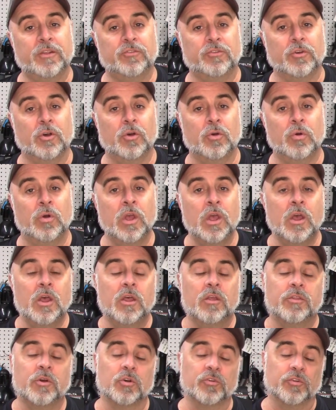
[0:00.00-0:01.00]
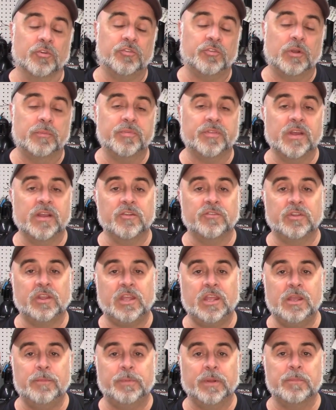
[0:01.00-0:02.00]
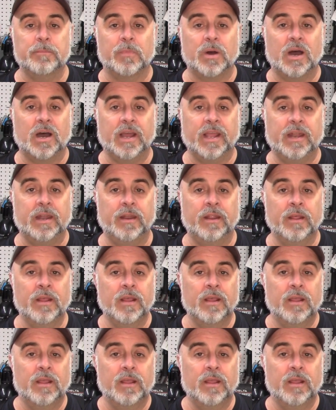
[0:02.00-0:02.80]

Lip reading: So those are some things to keep in mind,